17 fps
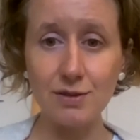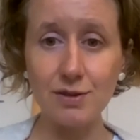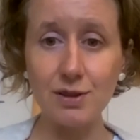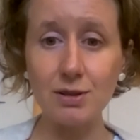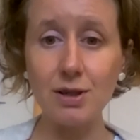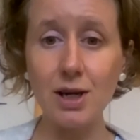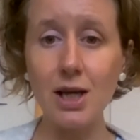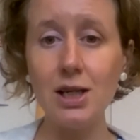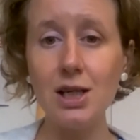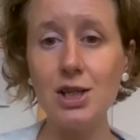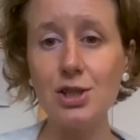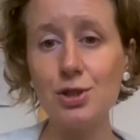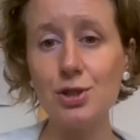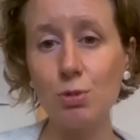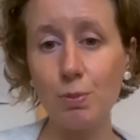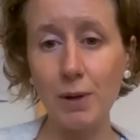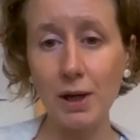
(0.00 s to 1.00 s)
If there are any
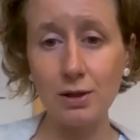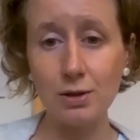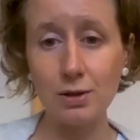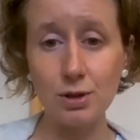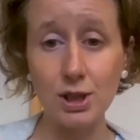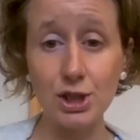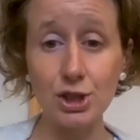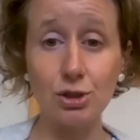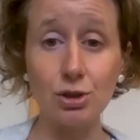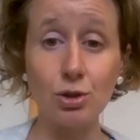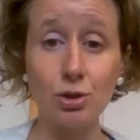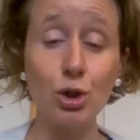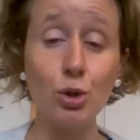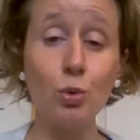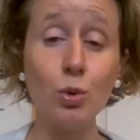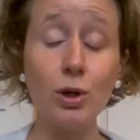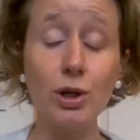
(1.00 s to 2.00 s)
issues with penetration, or
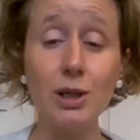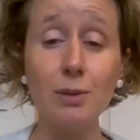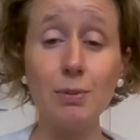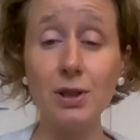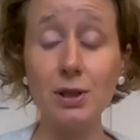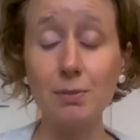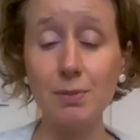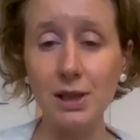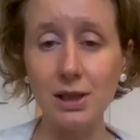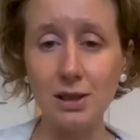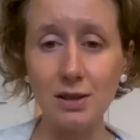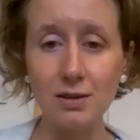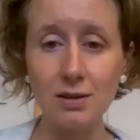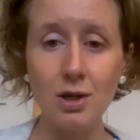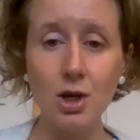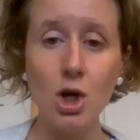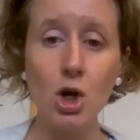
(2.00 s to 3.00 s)
you're worried about the
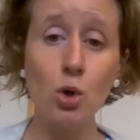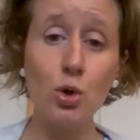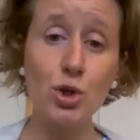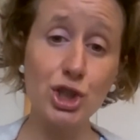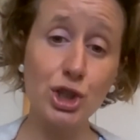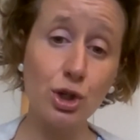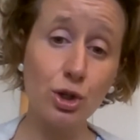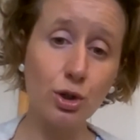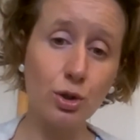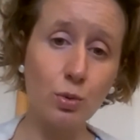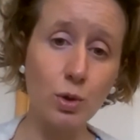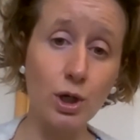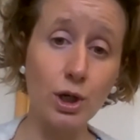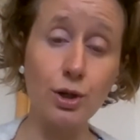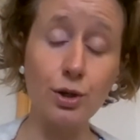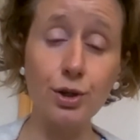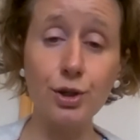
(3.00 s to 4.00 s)
penis, or it's not going to
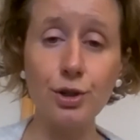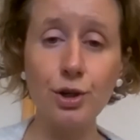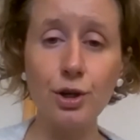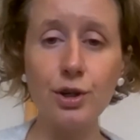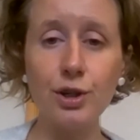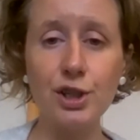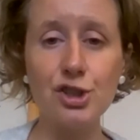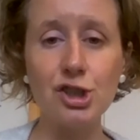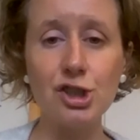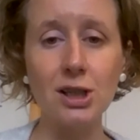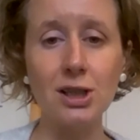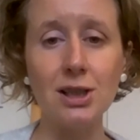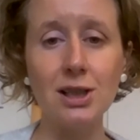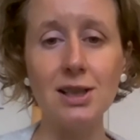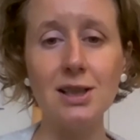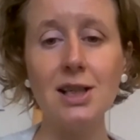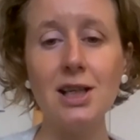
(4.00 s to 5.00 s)
work, or you're not going to
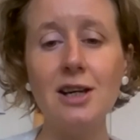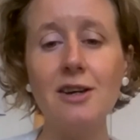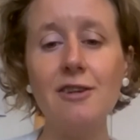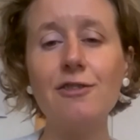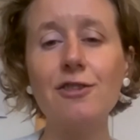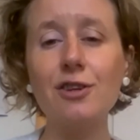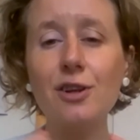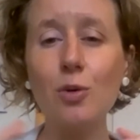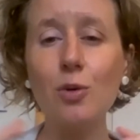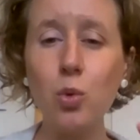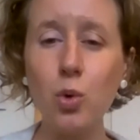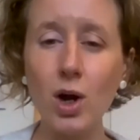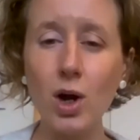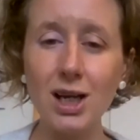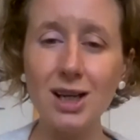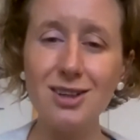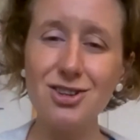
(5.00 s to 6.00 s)
ejaculate, for a
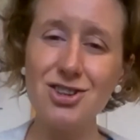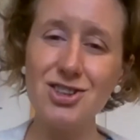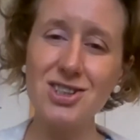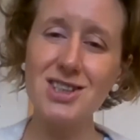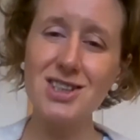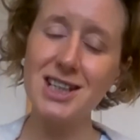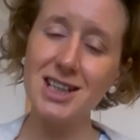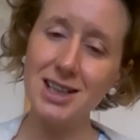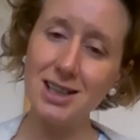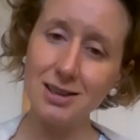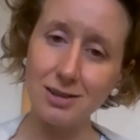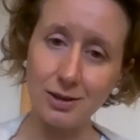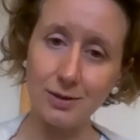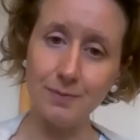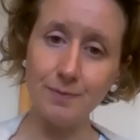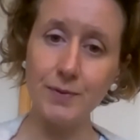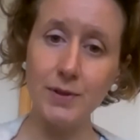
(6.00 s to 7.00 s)
while, just take it
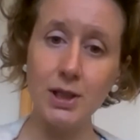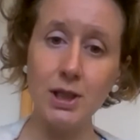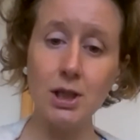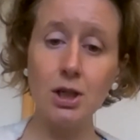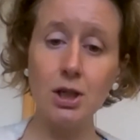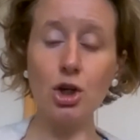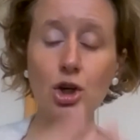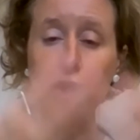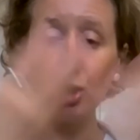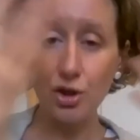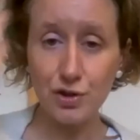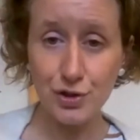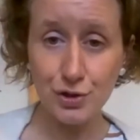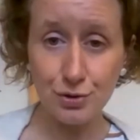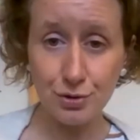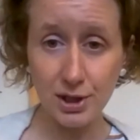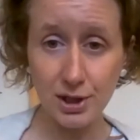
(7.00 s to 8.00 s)
out,
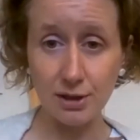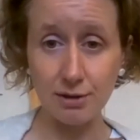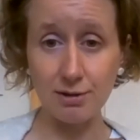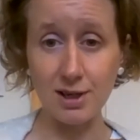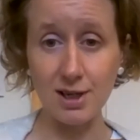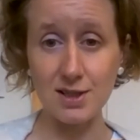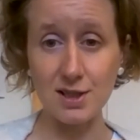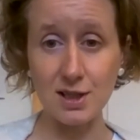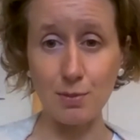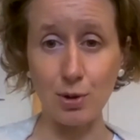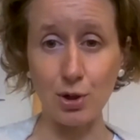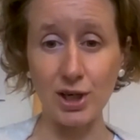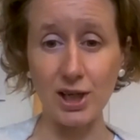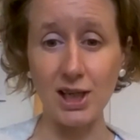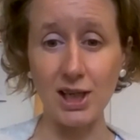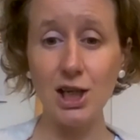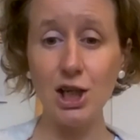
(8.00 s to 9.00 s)
concentrate on the rest of the
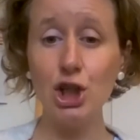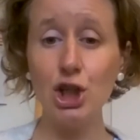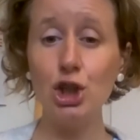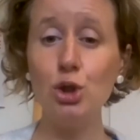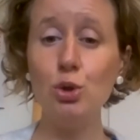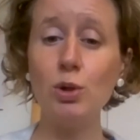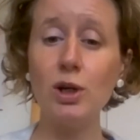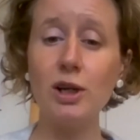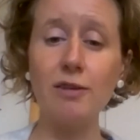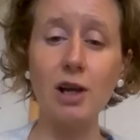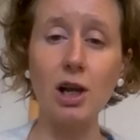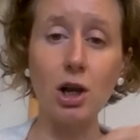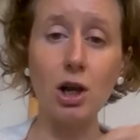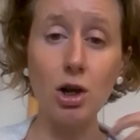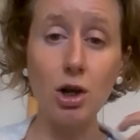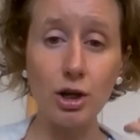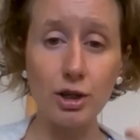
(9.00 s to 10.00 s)
body. You will have a
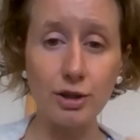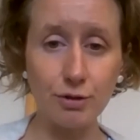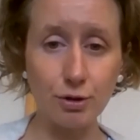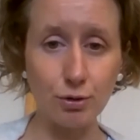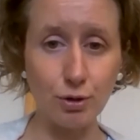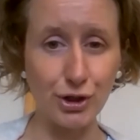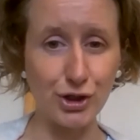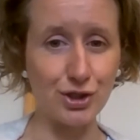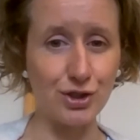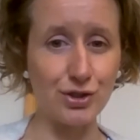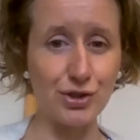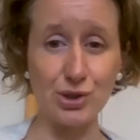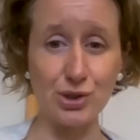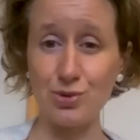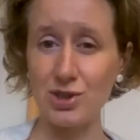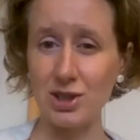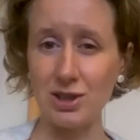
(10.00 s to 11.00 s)
lot of erogenous
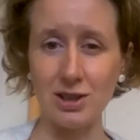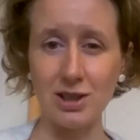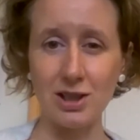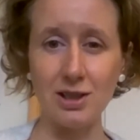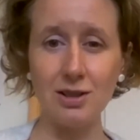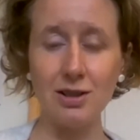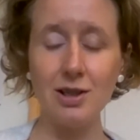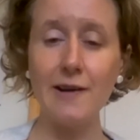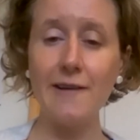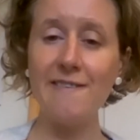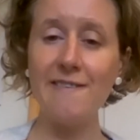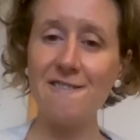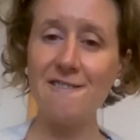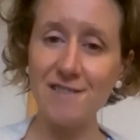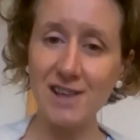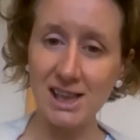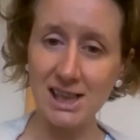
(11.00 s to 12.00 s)
zones in there.
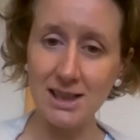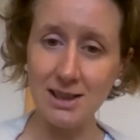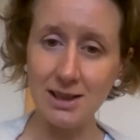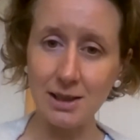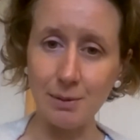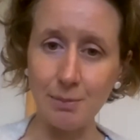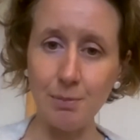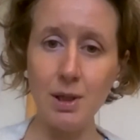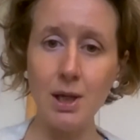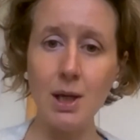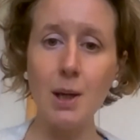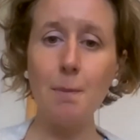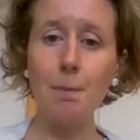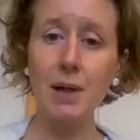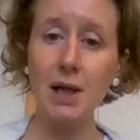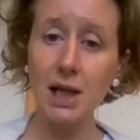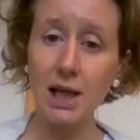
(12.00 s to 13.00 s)
Find them,
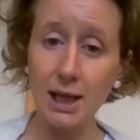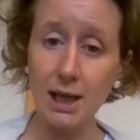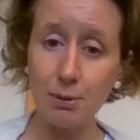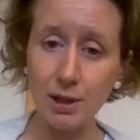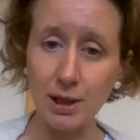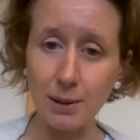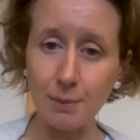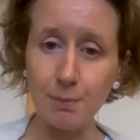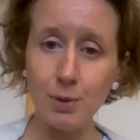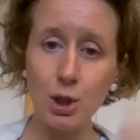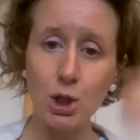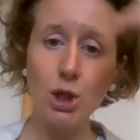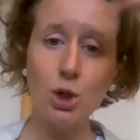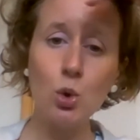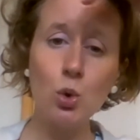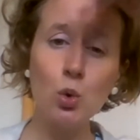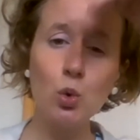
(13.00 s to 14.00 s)
play with them,
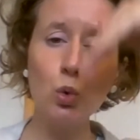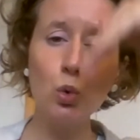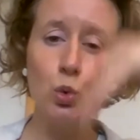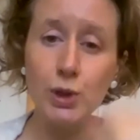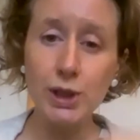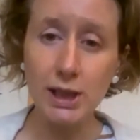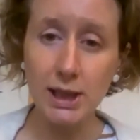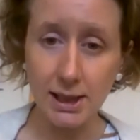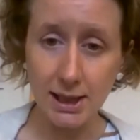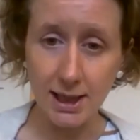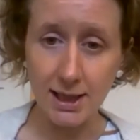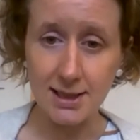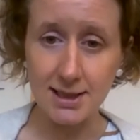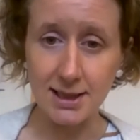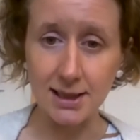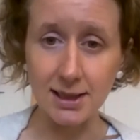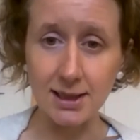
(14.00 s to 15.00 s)

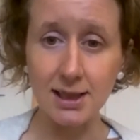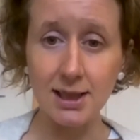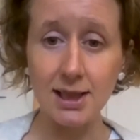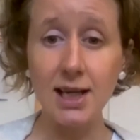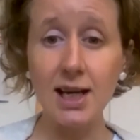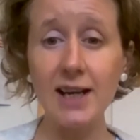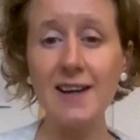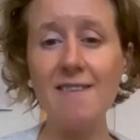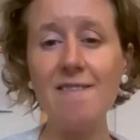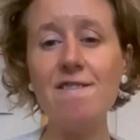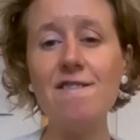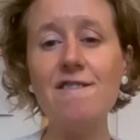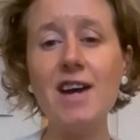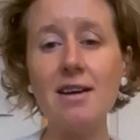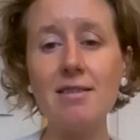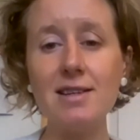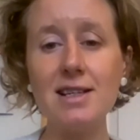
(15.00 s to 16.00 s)
reconnect in, and then
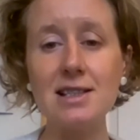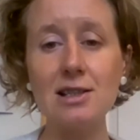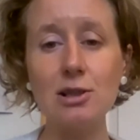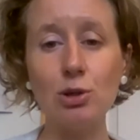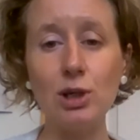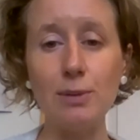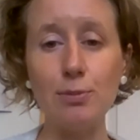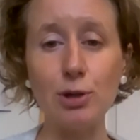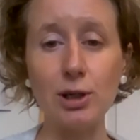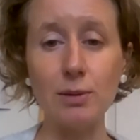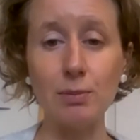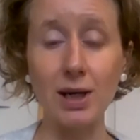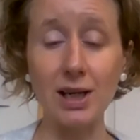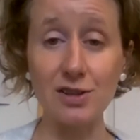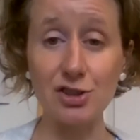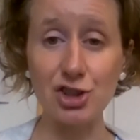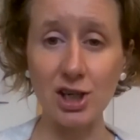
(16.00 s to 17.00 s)
very slowly bring
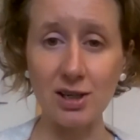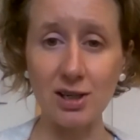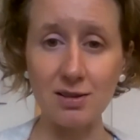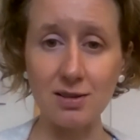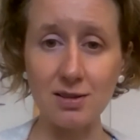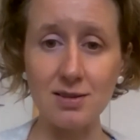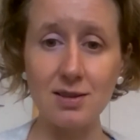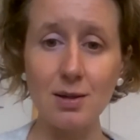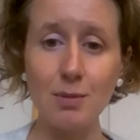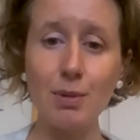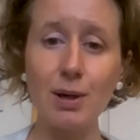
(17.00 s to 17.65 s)
back the genitals.